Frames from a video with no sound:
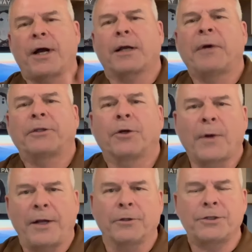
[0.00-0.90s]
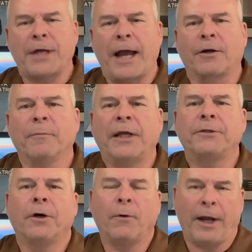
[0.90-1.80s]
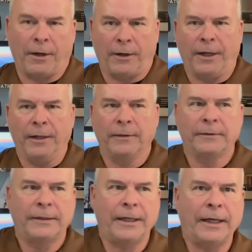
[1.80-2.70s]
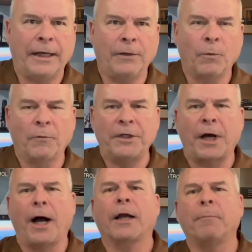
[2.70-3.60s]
talk about the greater Sacramento area. And when we talk